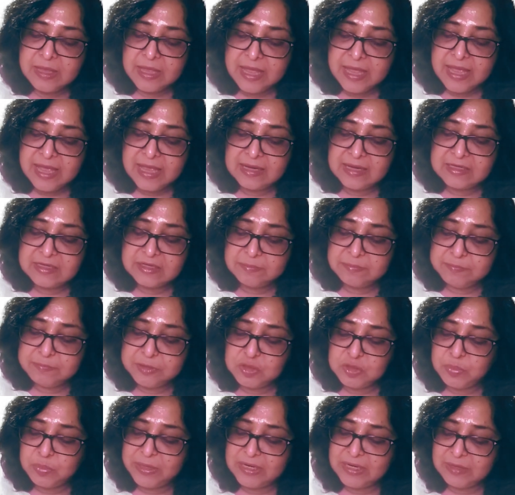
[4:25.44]
And
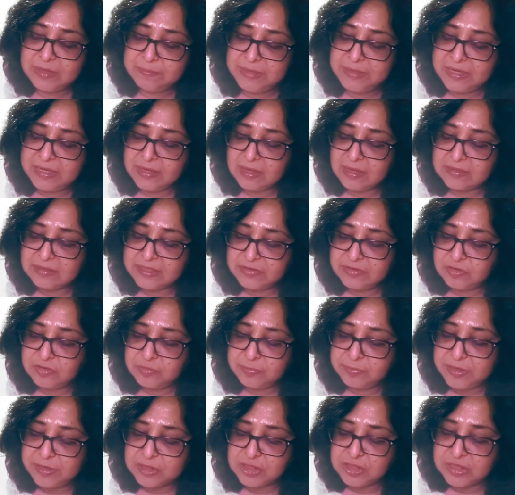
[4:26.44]
between a mean arterial
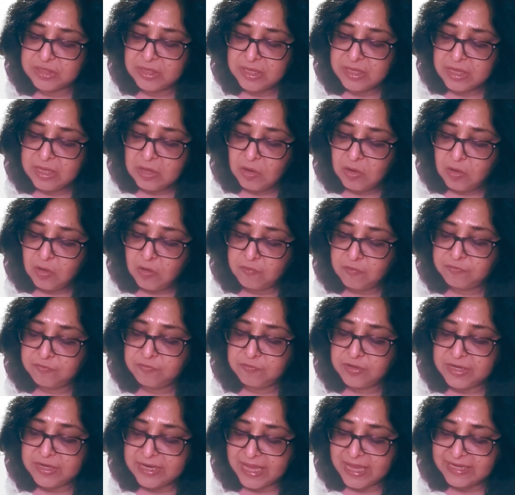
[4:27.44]
pressure
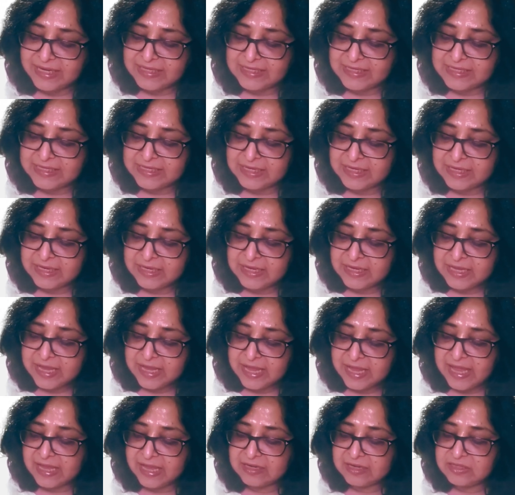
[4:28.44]
of 90
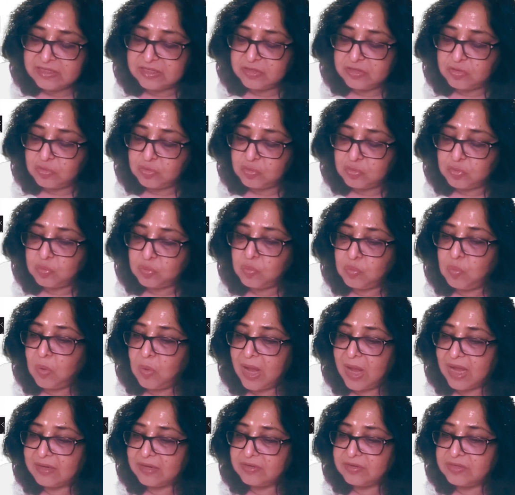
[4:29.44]
and
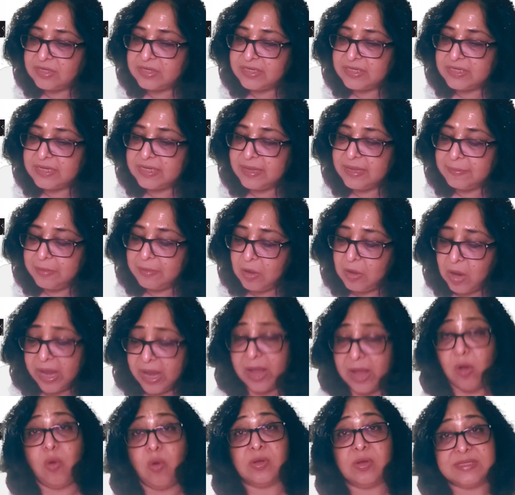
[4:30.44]
200
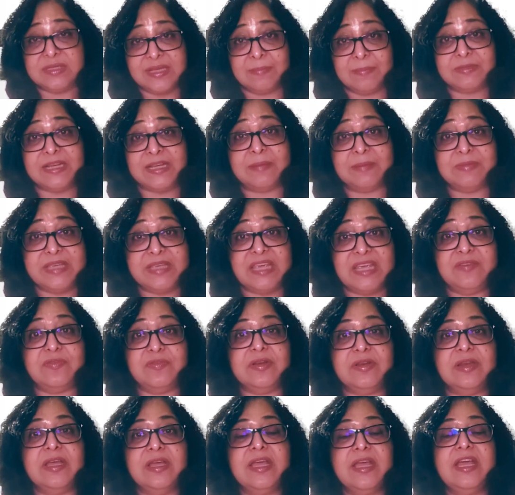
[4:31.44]
or sometimes
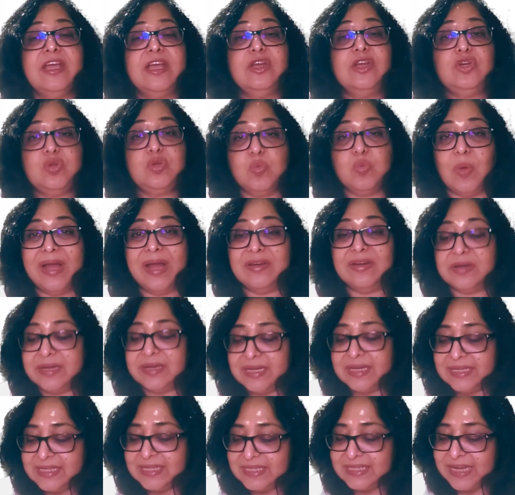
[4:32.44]
even
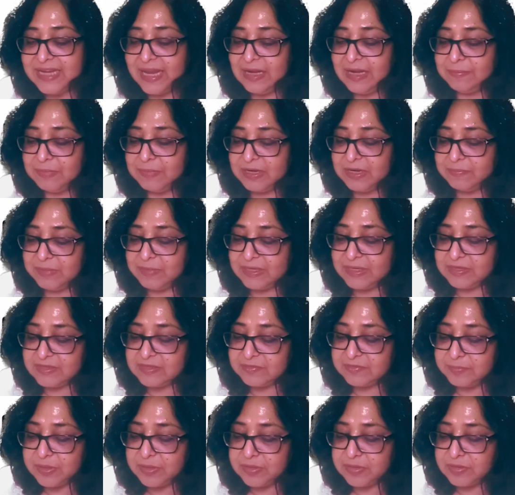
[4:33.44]
210 millimeters
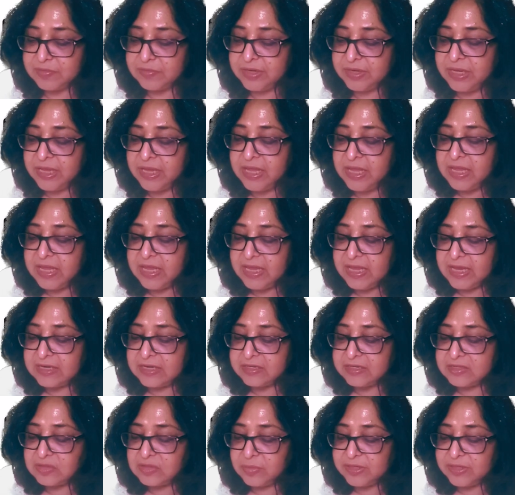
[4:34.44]
of mercury,
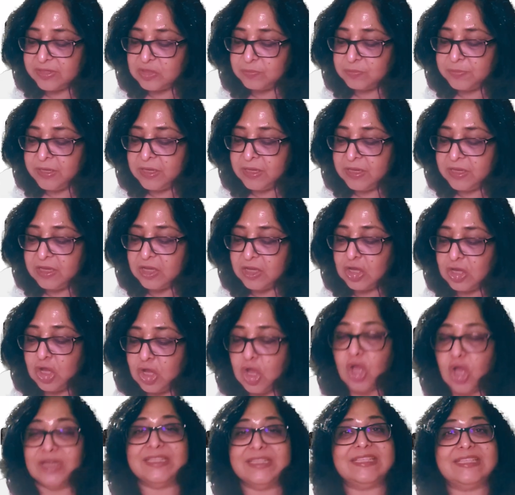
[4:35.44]
it is going to be
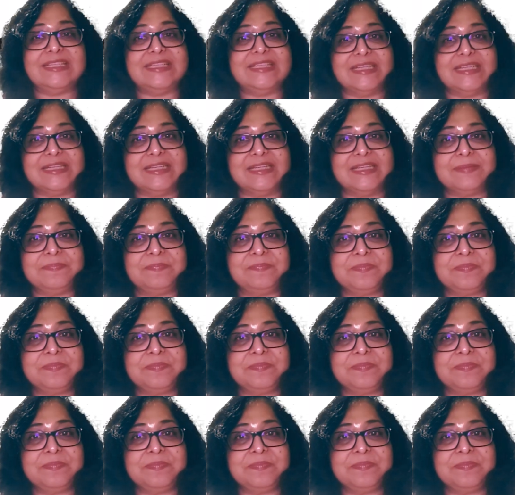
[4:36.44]
constant.